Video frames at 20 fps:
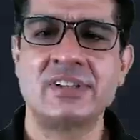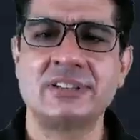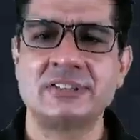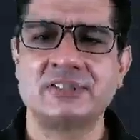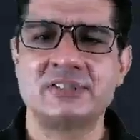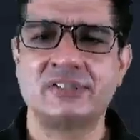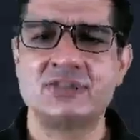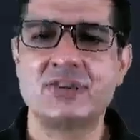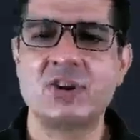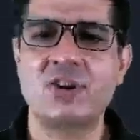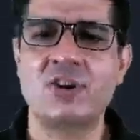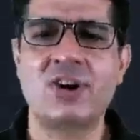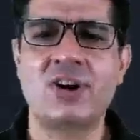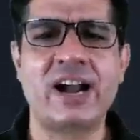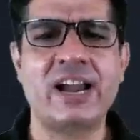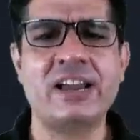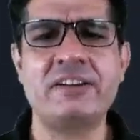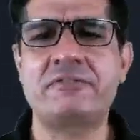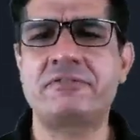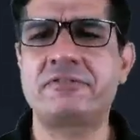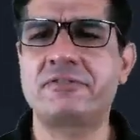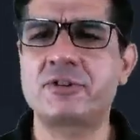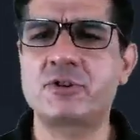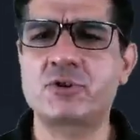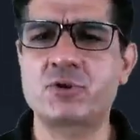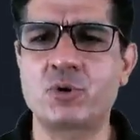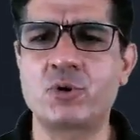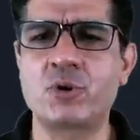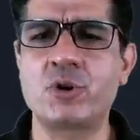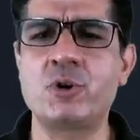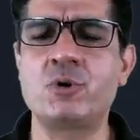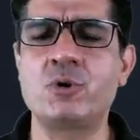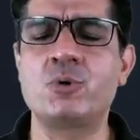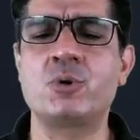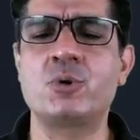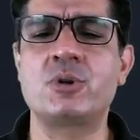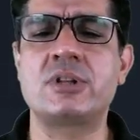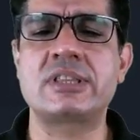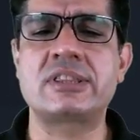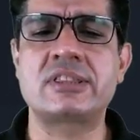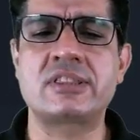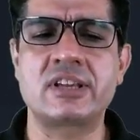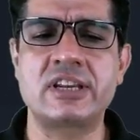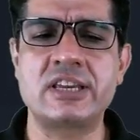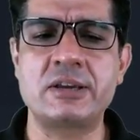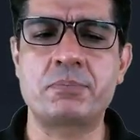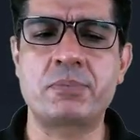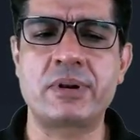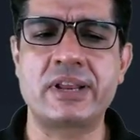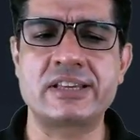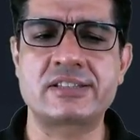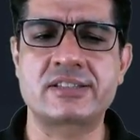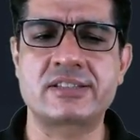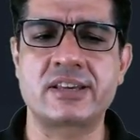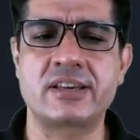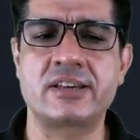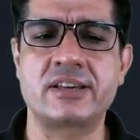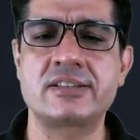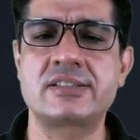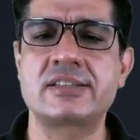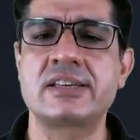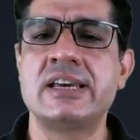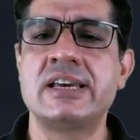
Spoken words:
So I've shown you the three places